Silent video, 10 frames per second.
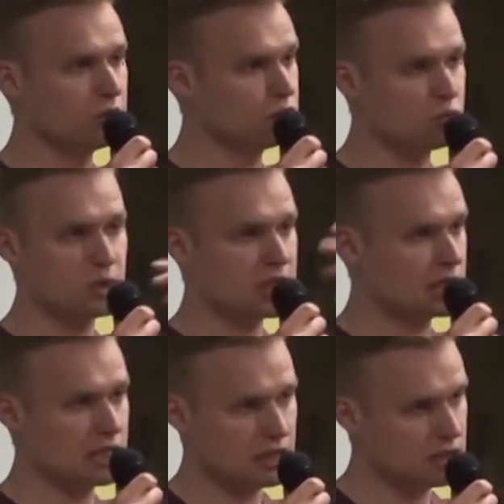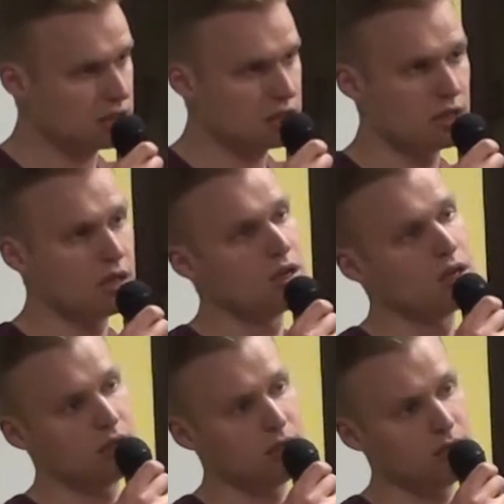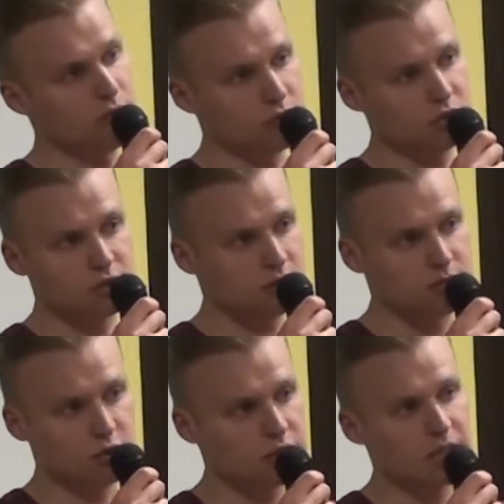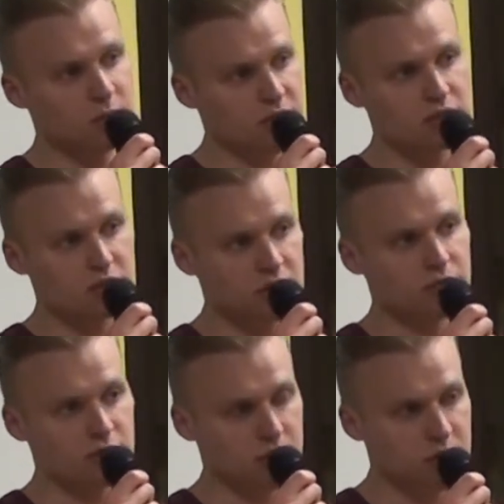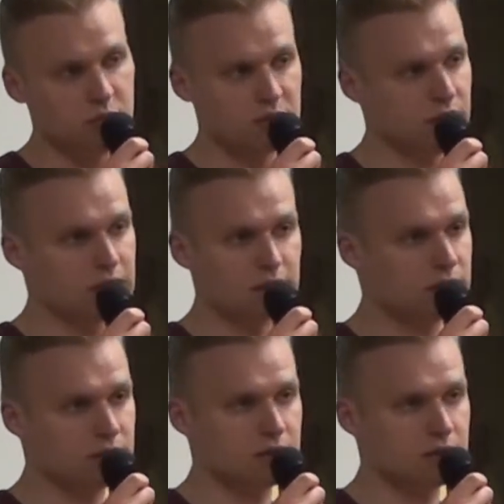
You need to process what can be interesting for the people and.